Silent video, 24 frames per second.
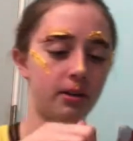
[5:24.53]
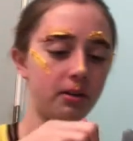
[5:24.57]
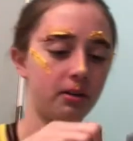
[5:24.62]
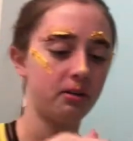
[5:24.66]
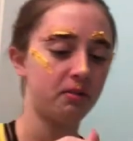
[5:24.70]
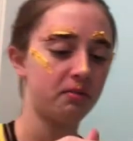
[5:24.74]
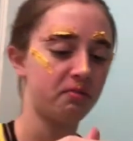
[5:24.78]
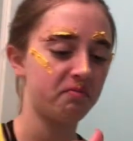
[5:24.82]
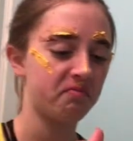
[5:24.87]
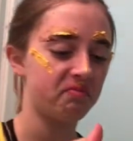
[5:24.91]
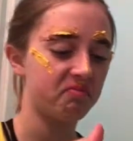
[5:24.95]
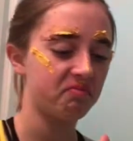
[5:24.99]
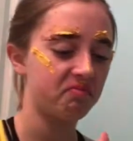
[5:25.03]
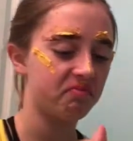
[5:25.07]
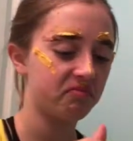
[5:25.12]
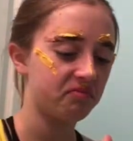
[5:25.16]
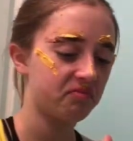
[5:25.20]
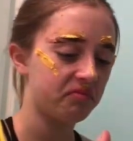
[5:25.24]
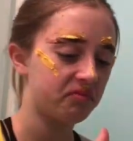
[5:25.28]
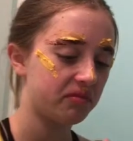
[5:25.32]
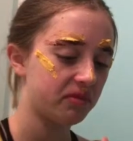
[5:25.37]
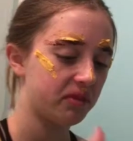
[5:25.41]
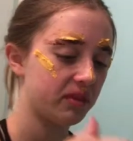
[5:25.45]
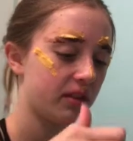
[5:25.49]

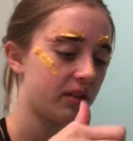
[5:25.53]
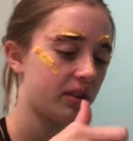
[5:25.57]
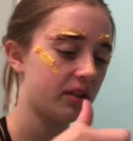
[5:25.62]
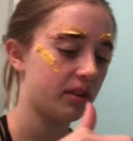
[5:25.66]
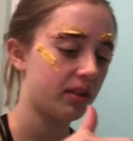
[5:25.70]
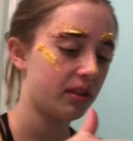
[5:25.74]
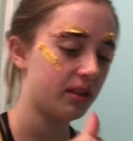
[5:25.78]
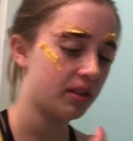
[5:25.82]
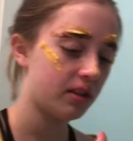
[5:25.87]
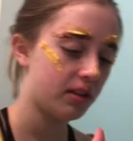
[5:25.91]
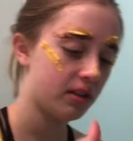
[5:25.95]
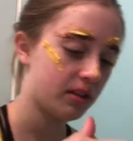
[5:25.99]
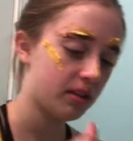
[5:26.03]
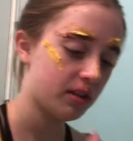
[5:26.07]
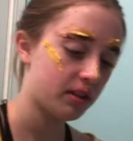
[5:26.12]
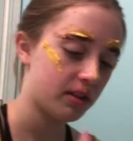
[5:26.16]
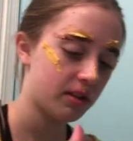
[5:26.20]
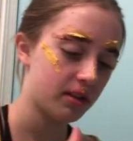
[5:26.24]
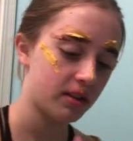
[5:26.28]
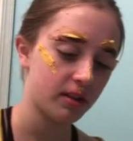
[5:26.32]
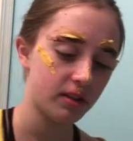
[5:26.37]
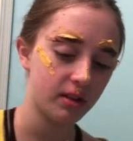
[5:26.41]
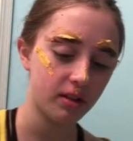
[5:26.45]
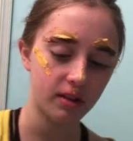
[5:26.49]

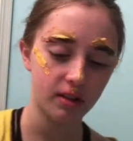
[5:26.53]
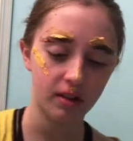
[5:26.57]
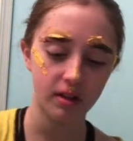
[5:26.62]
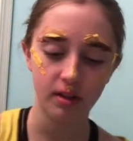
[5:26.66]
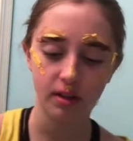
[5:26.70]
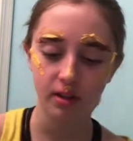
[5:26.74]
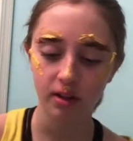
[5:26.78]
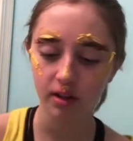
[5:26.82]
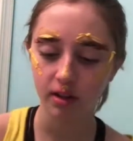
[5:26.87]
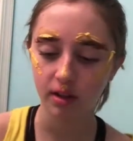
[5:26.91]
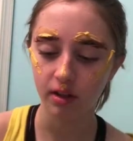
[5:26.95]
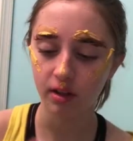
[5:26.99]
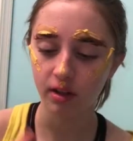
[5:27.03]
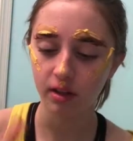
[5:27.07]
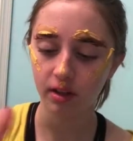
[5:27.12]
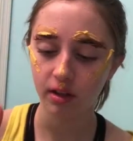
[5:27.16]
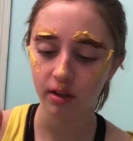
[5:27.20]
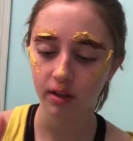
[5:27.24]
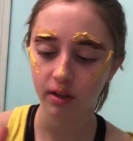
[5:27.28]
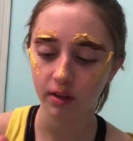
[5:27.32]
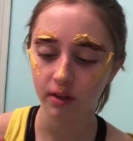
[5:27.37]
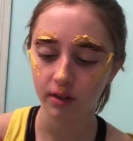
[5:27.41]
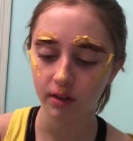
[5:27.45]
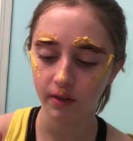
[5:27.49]

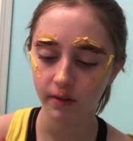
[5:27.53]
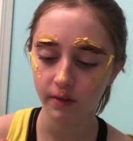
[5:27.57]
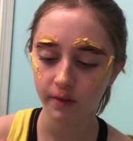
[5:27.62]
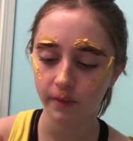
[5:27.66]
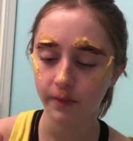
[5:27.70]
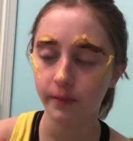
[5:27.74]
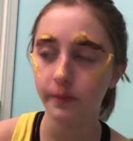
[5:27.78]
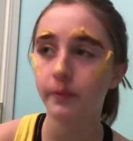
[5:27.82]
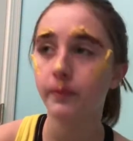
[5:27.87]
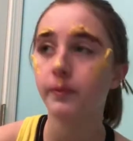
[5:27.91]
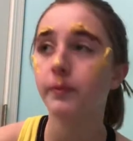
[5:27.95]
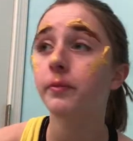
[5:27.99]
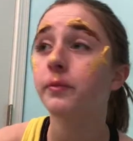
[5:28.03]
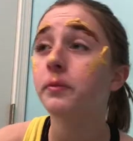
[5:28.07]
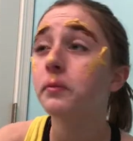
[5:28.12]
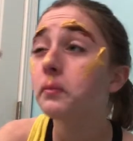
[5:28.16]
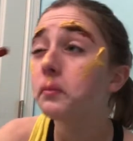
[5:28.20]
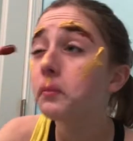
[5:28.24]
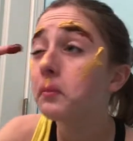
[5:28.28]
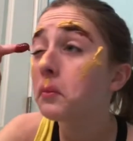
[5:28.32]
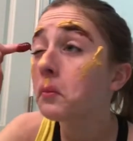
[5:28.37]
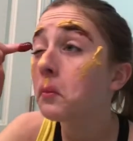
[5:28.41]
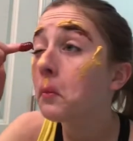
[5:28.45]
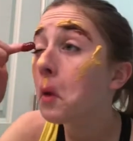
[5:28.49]

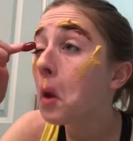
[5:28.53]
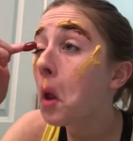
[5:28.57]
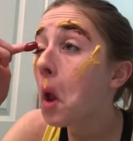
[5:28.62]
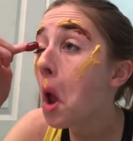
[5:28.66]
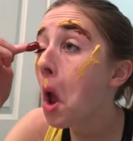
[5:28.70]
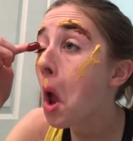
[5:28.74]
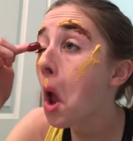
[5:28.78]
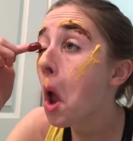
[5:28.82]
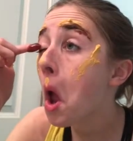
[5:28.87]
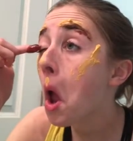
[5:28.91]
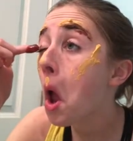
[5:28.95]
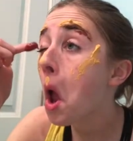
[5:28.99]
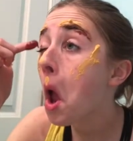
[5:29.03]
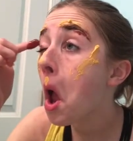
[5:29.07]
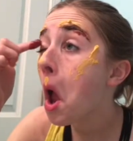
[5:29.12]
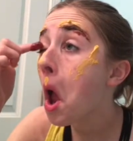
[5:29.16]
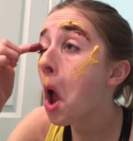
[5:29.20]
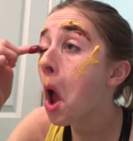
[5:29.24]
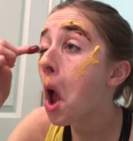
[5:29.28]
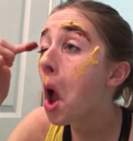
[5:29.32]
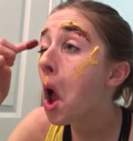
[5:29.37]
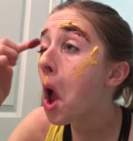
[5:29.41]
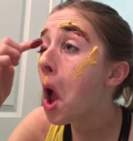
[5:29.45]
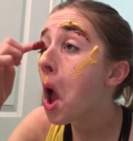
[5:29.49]

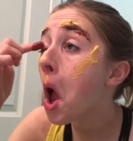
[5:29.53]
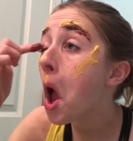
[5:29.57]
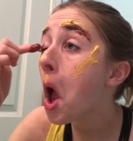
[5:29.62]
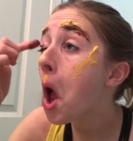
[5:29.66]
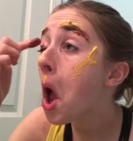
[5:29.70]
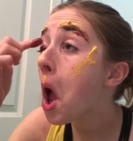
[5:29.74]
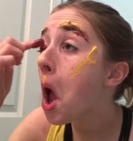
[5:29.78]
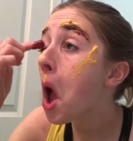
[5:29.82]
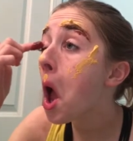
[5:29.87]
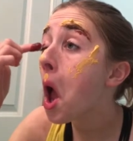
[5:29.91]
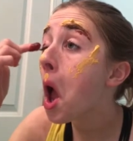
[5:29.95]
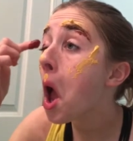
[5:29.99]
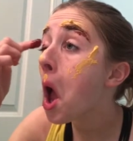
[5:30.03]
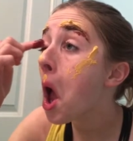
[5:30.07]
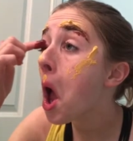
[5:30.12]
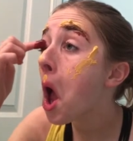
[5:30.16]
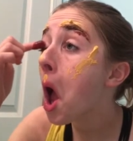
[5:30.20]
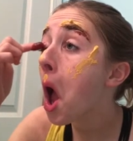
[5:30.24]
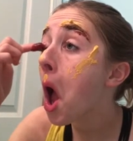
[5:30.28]
No one is speaking in this clip.